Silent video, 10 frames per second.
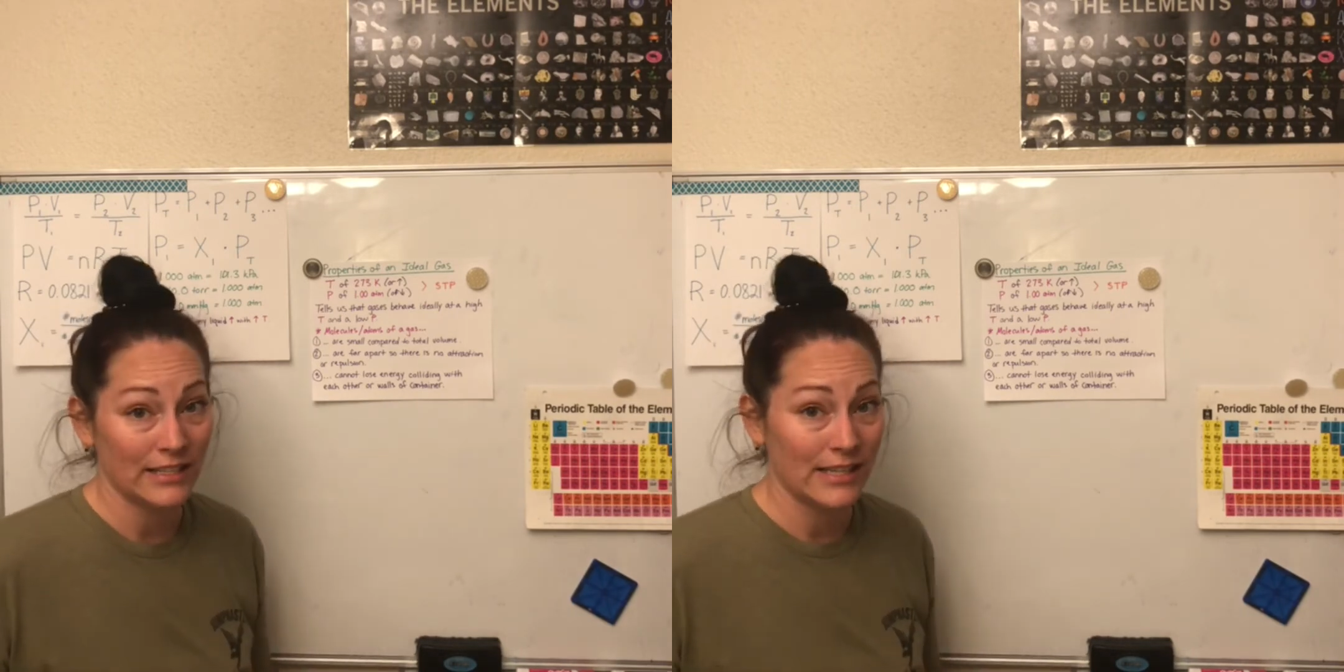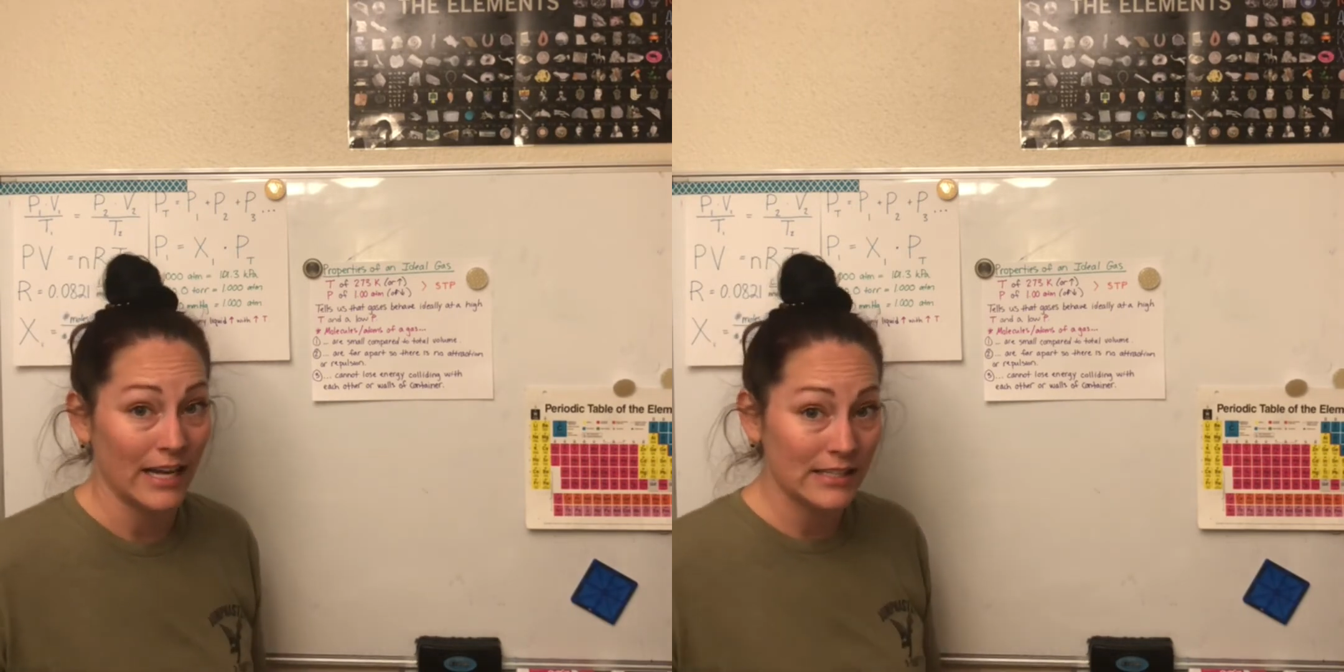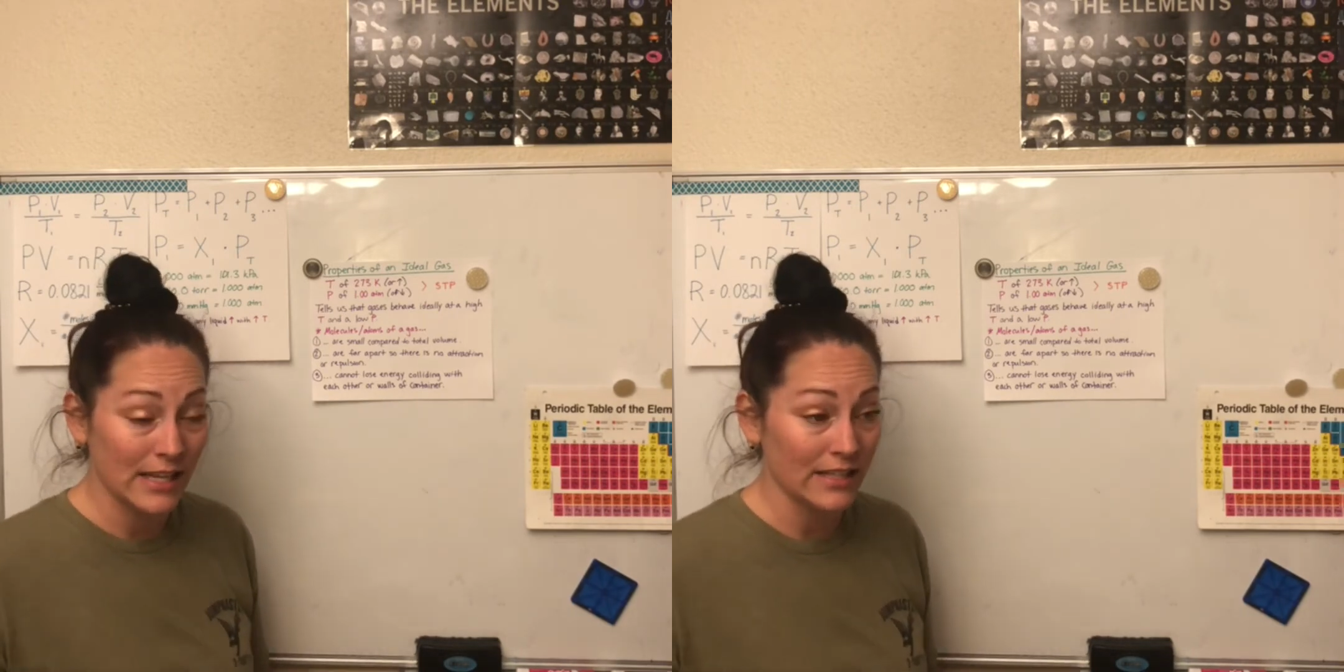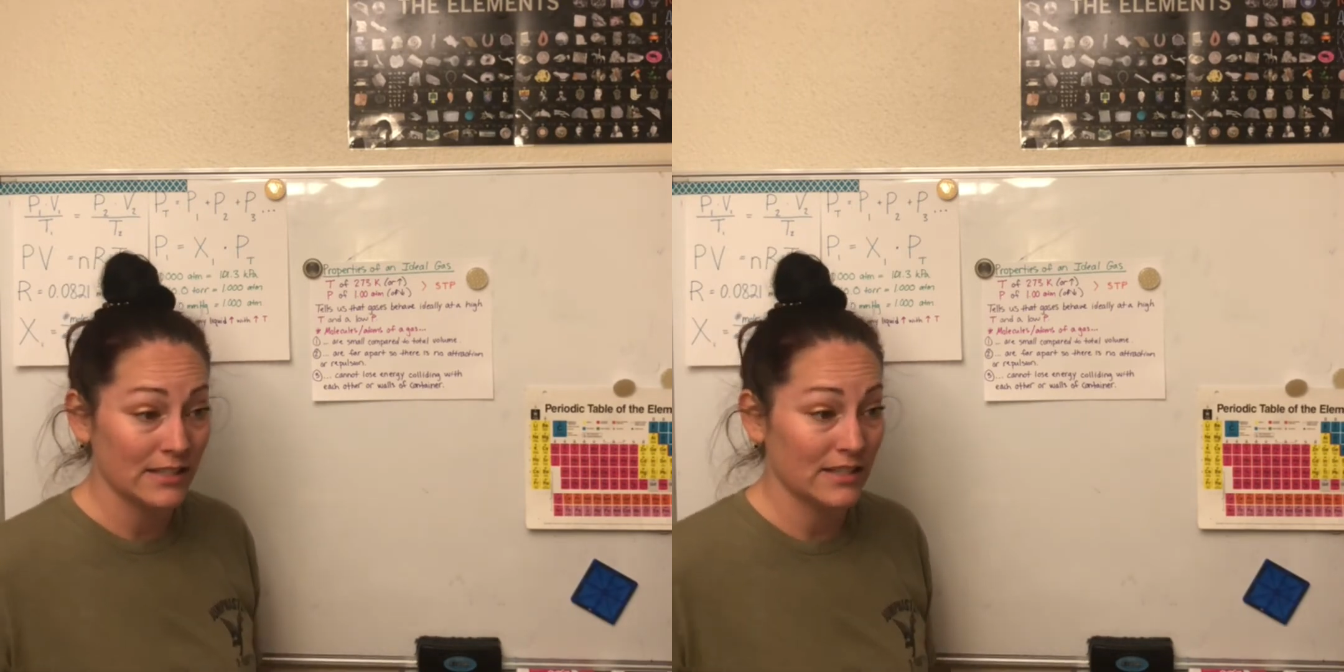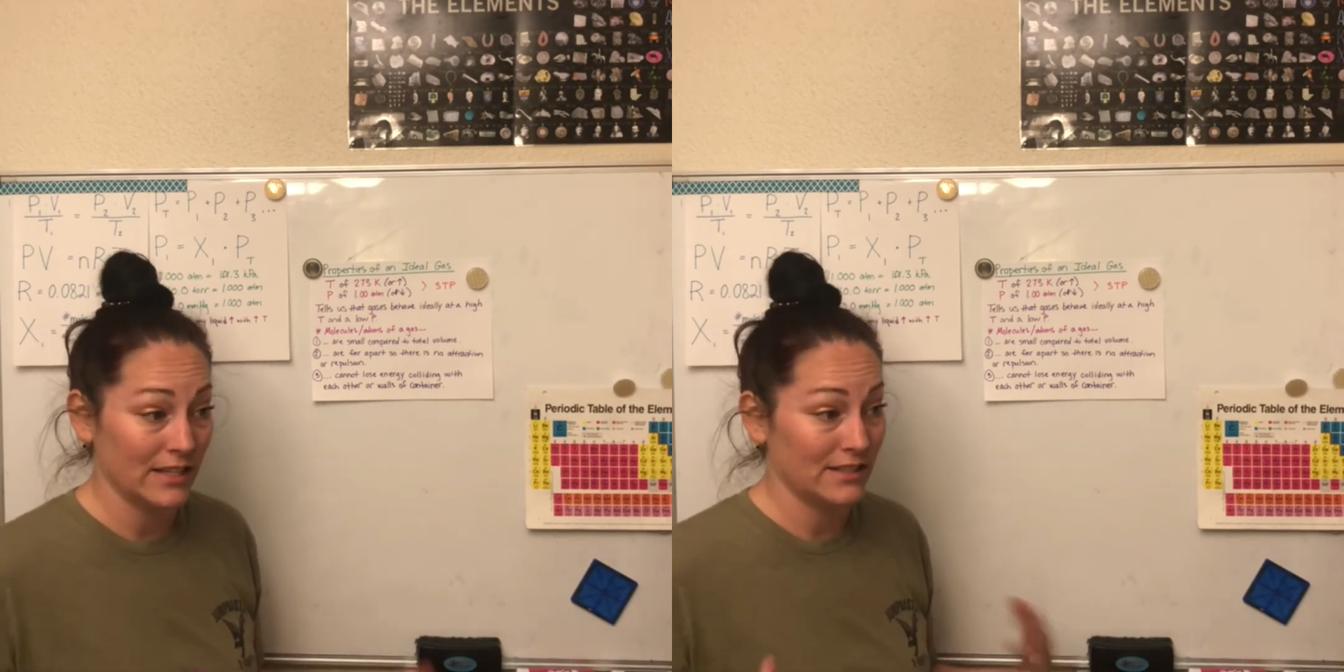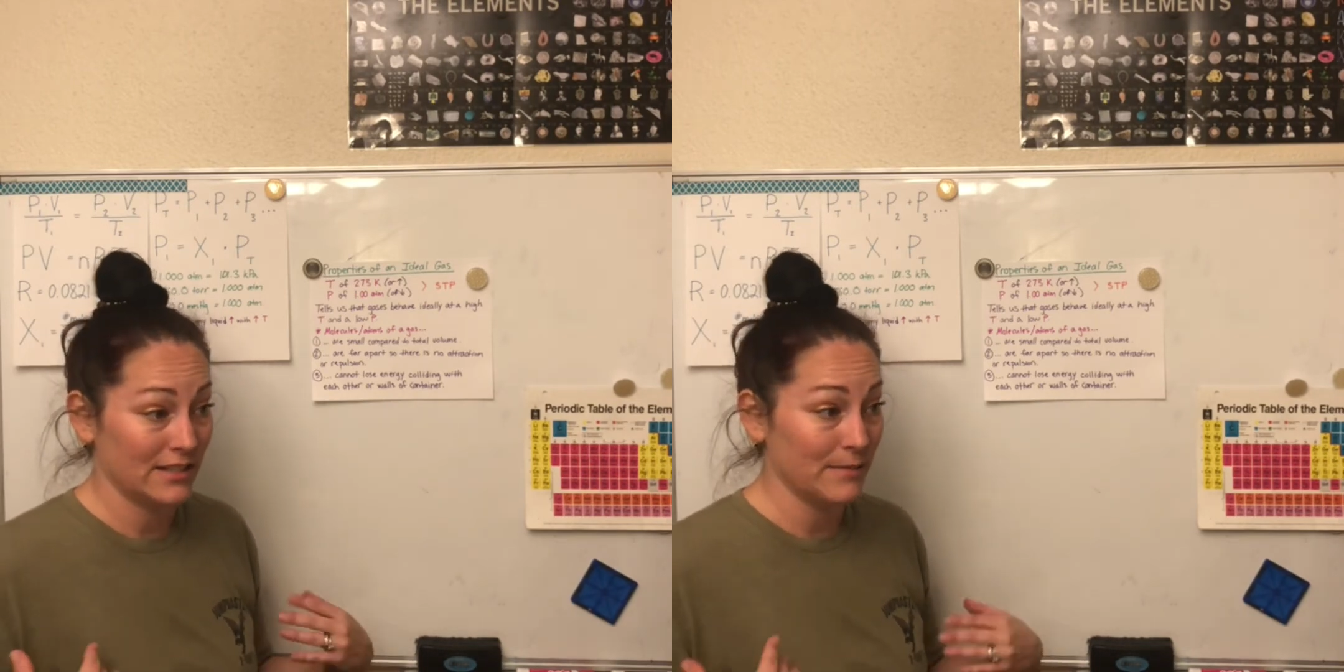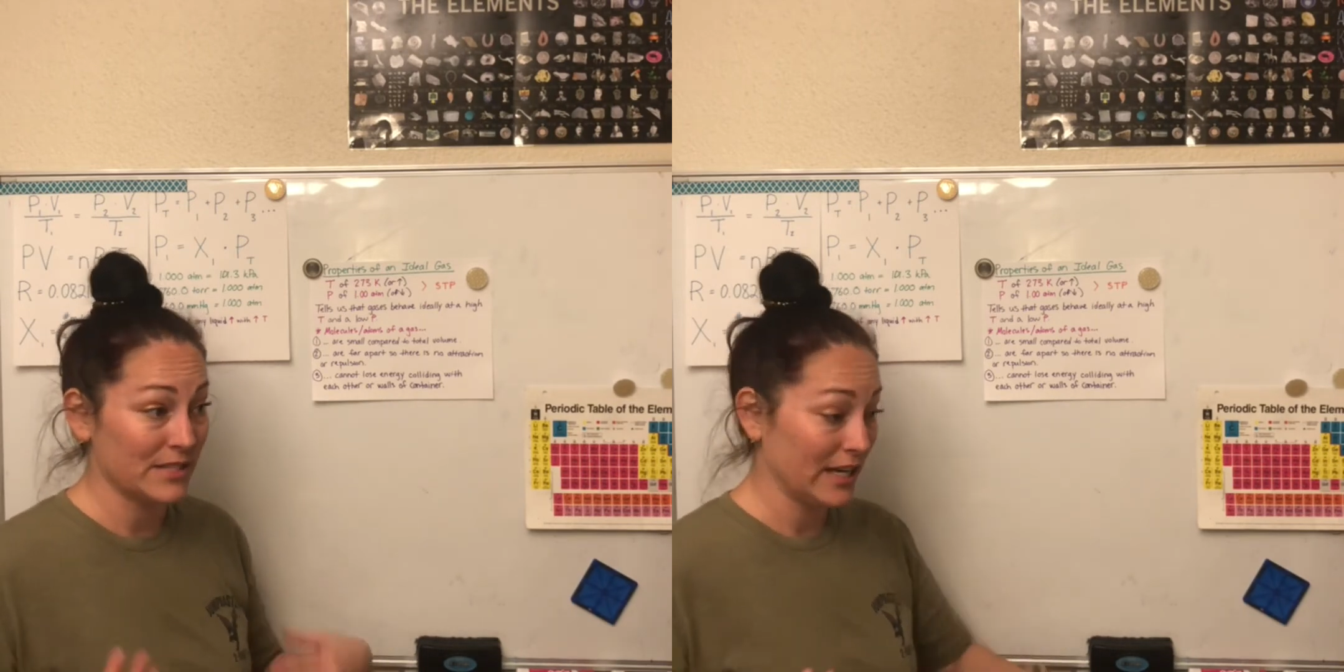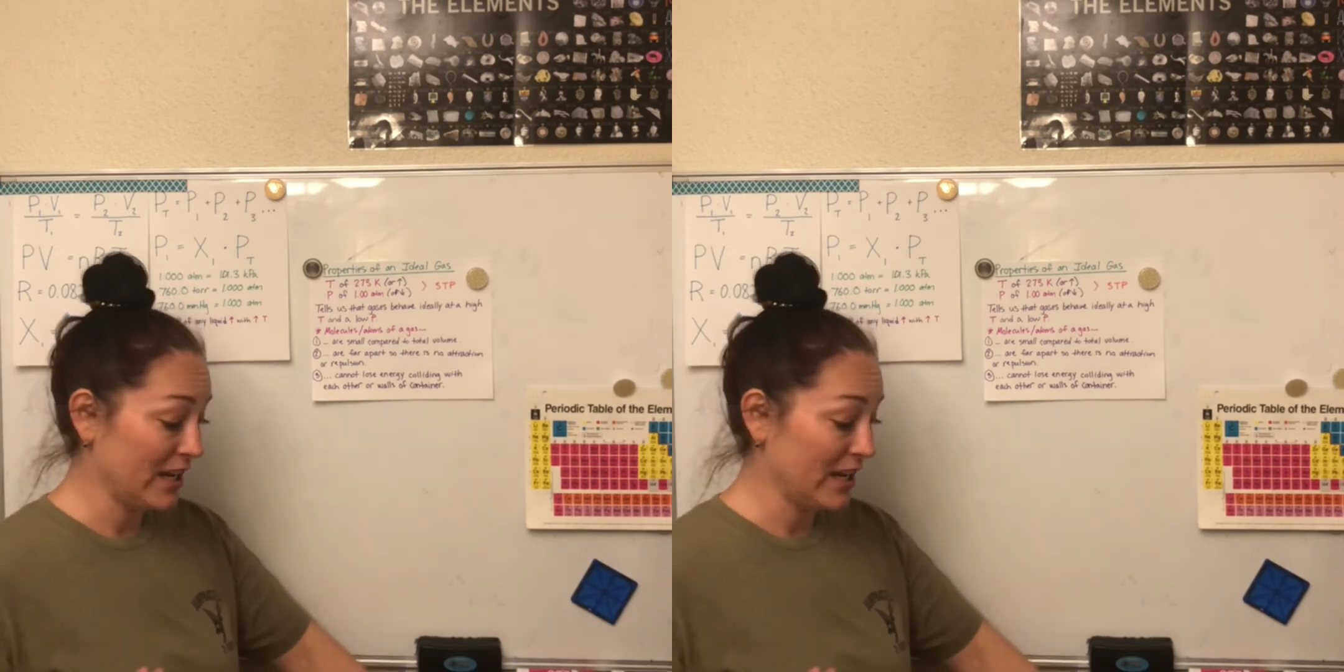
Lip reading: That seems like an